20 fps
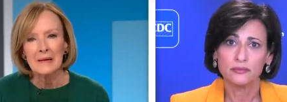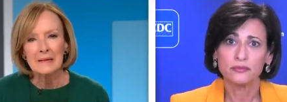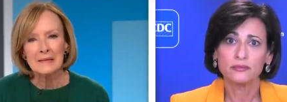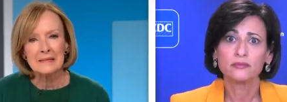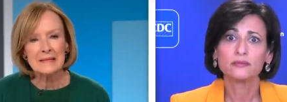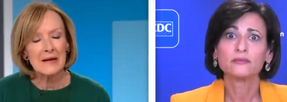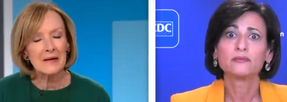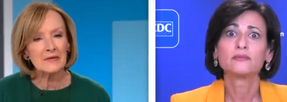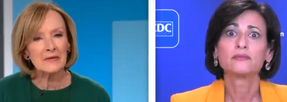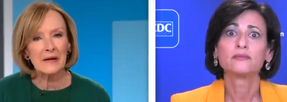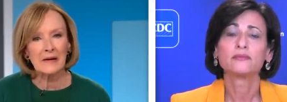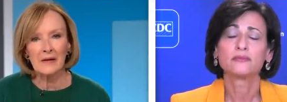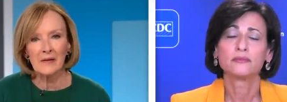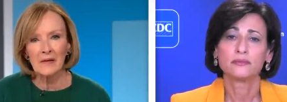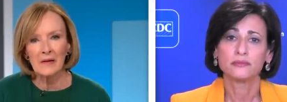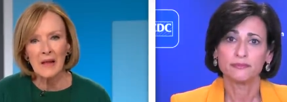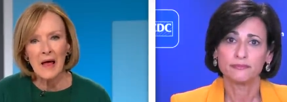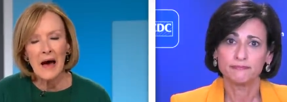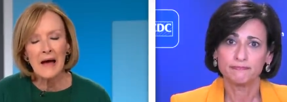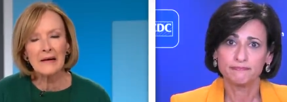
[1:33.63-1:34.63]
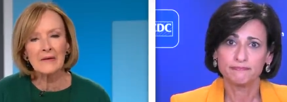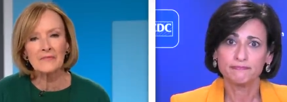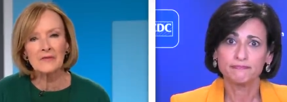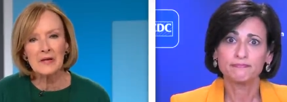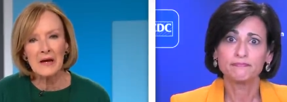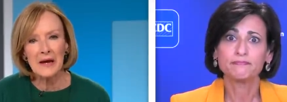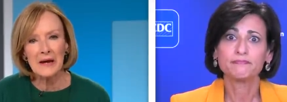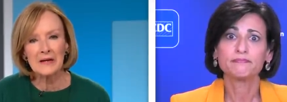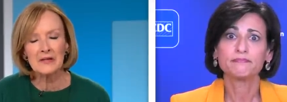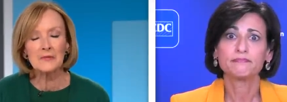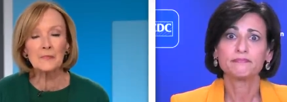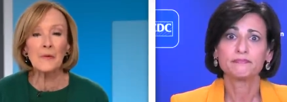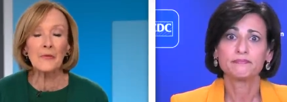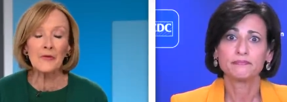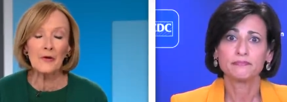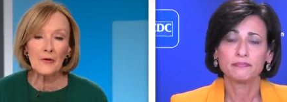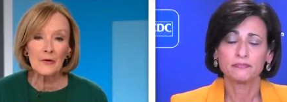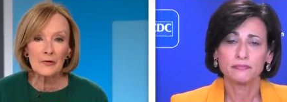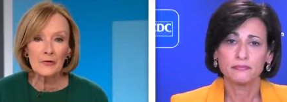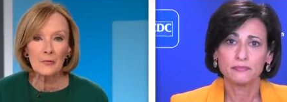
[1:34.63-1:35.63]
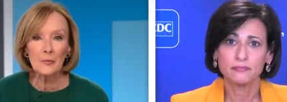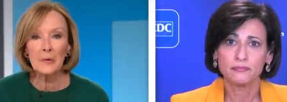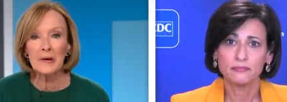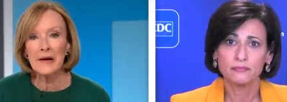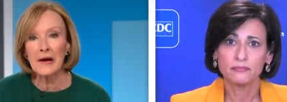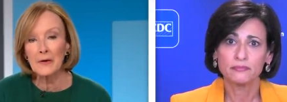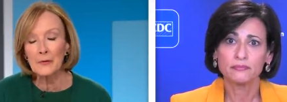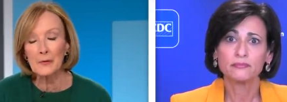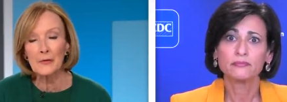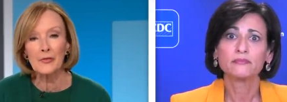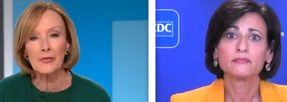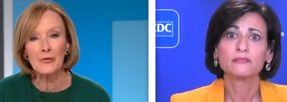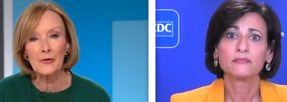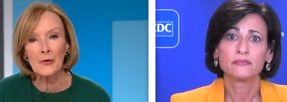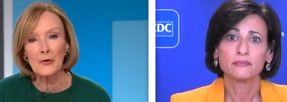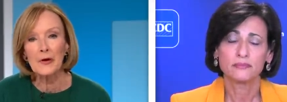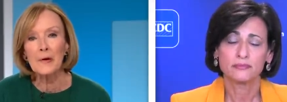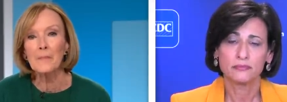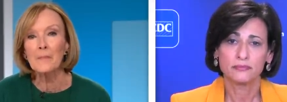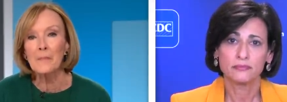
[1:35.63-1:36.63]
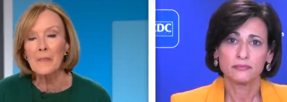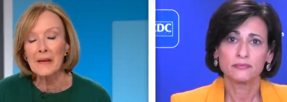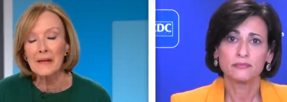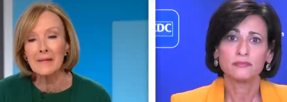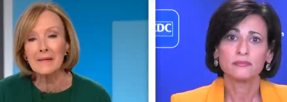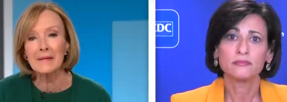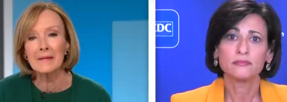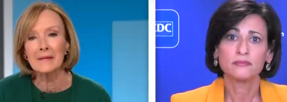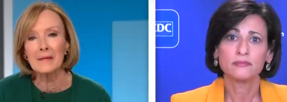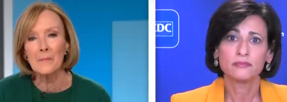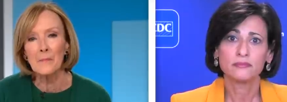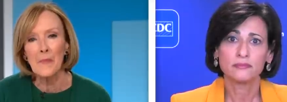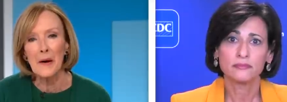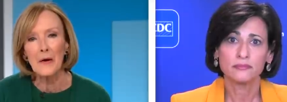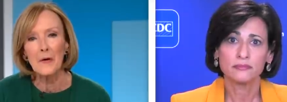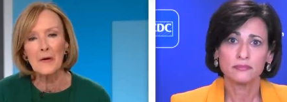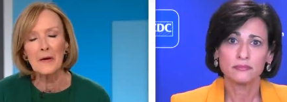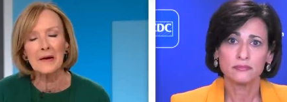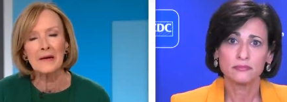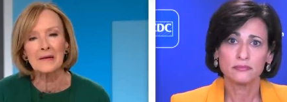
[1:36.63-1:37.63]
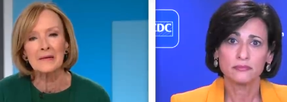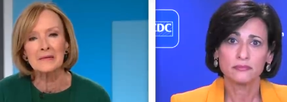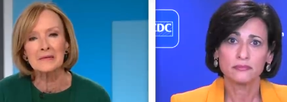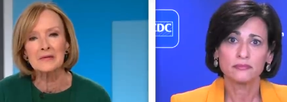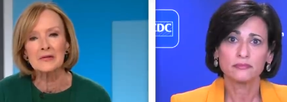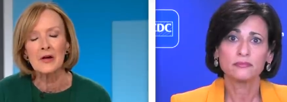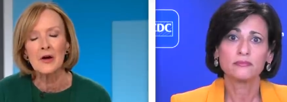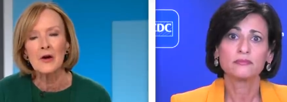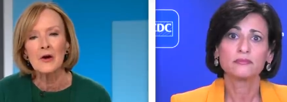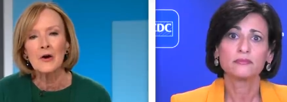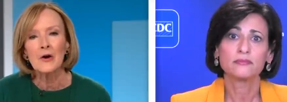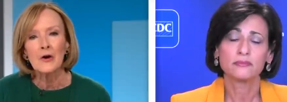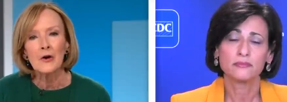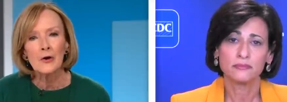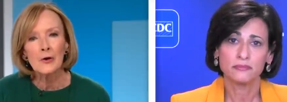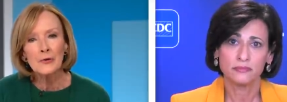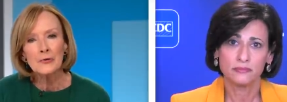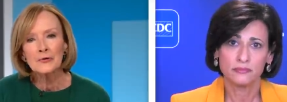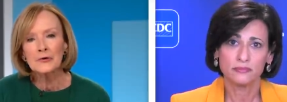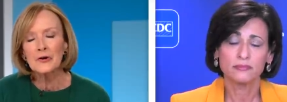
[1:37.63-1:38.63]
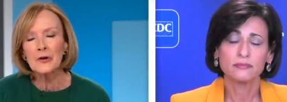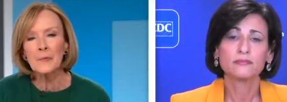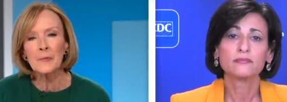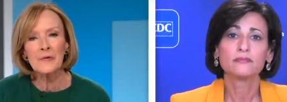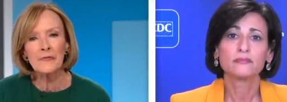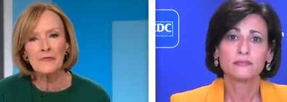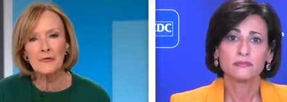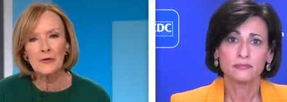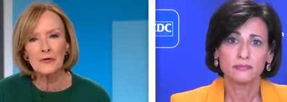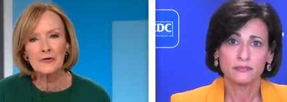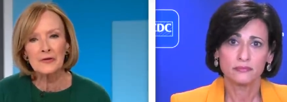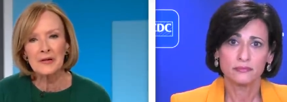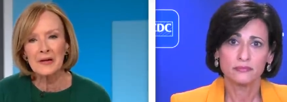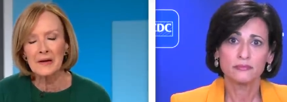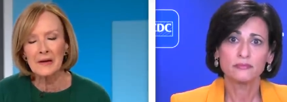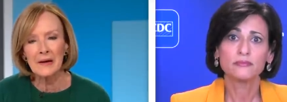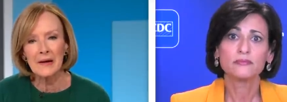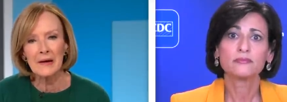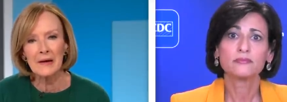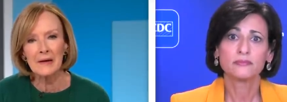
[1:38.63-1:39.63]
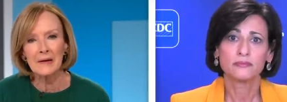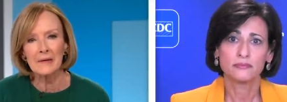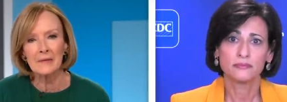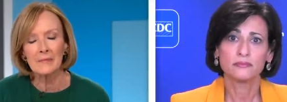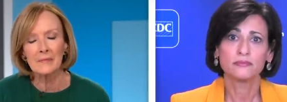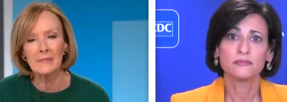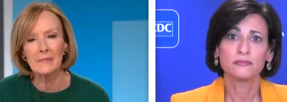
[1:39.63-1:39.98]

Speaker 1: sounds like a lot of tests, but there are 330 million Americans. Who's going to be first in line?